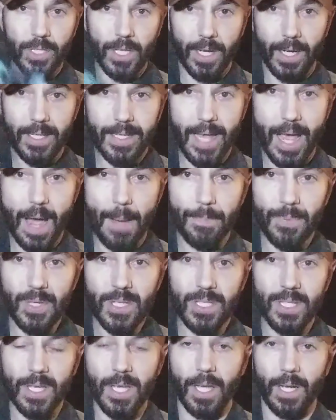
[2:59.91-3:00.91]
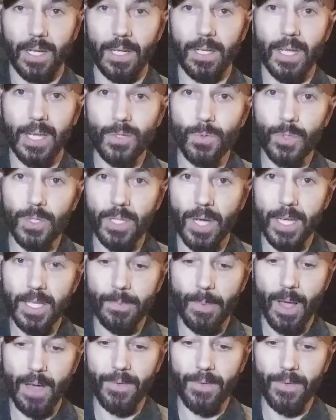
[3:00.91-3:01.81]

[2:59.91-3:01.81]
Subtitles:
kind of tap this in, and that's what's nice about